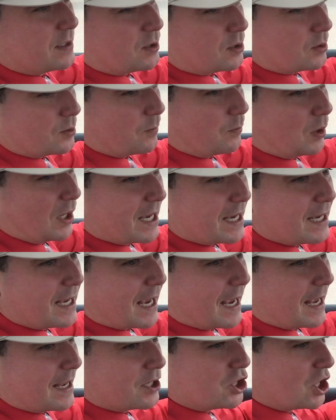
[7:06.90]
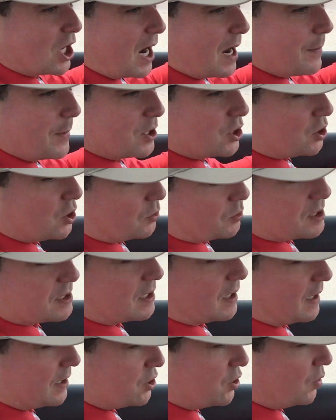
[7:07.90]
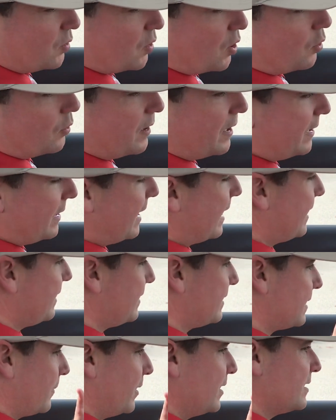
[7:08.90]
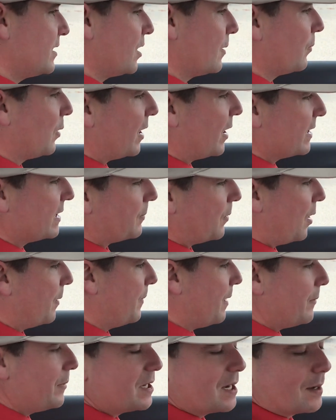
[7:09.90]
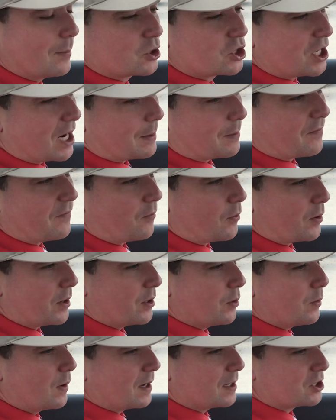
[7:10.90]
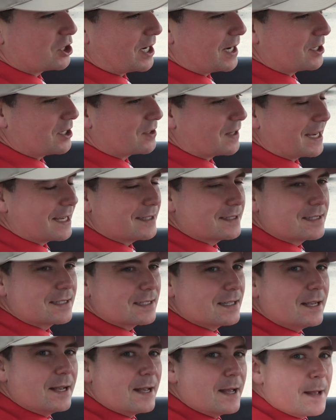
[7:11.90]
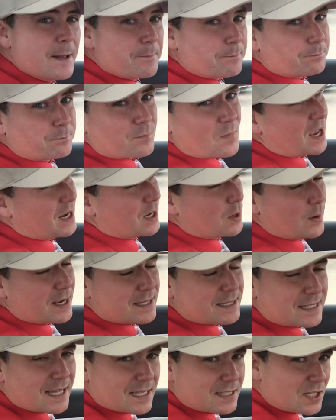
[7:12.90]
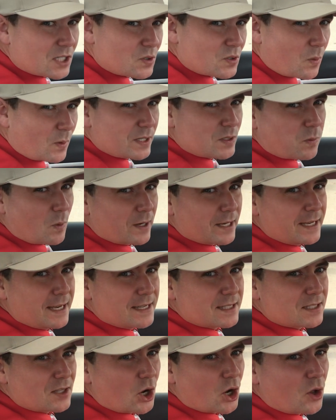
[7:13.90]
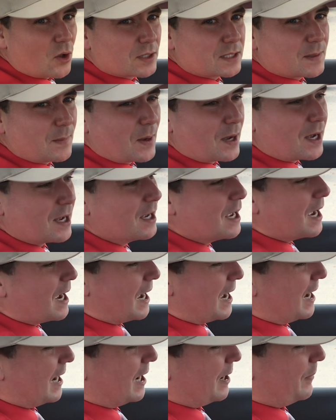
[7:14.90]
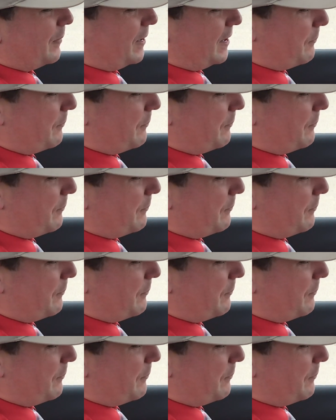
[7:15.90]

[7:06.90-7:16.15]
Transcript: to blink and chime at you just to let you know that, hey, somebody's in your blind spot. Maybe double check before you change lanes. Anyways, that's the 2020 Nissan Altima in the